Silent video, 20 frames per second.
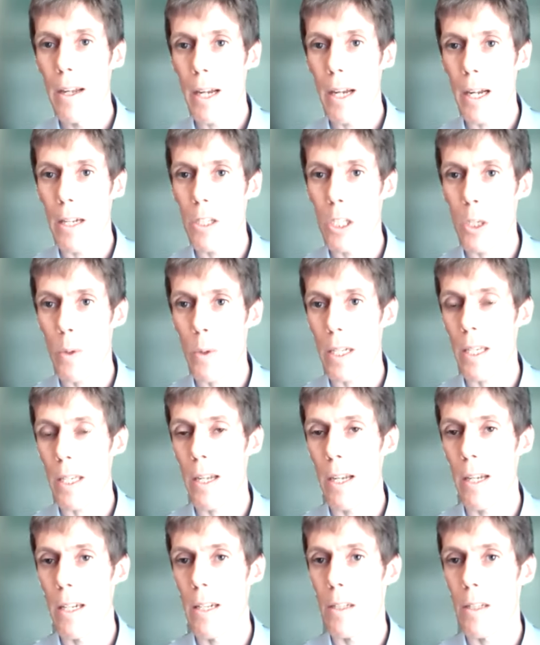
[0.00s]
And so it
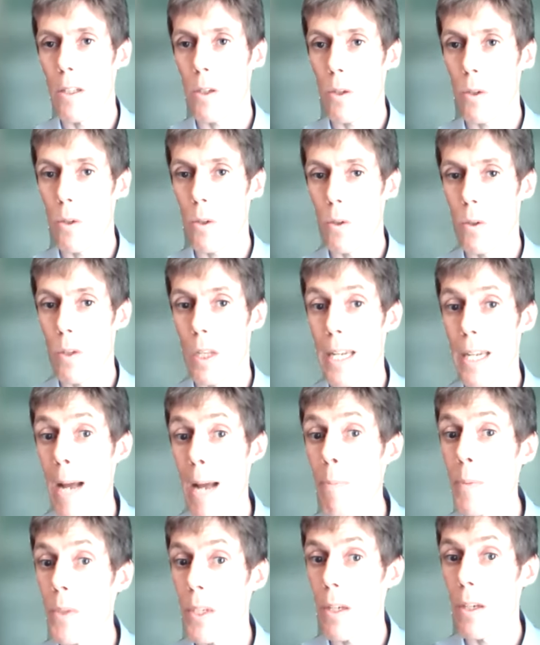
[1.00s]
turned to the
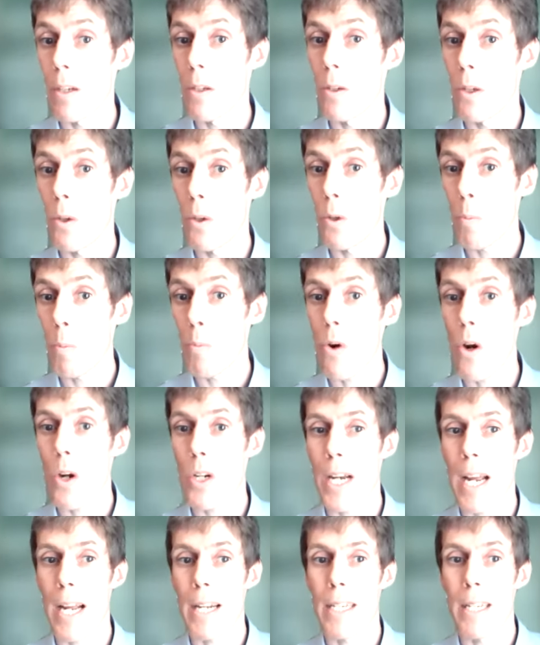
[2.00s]
Nam Thien 2
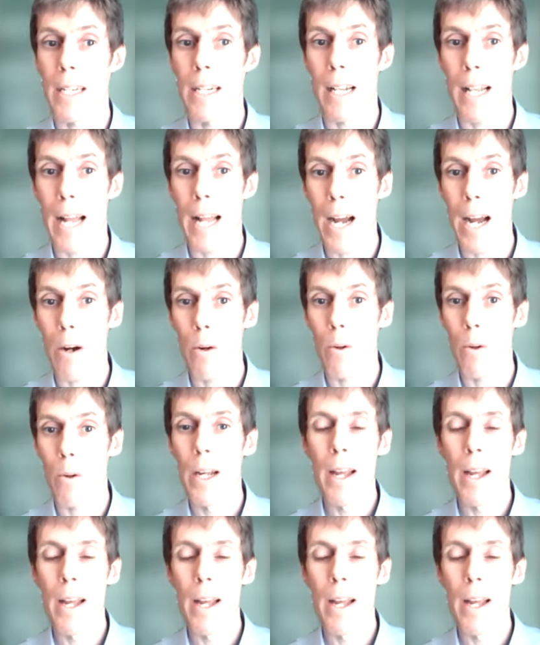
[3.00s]
project in Laos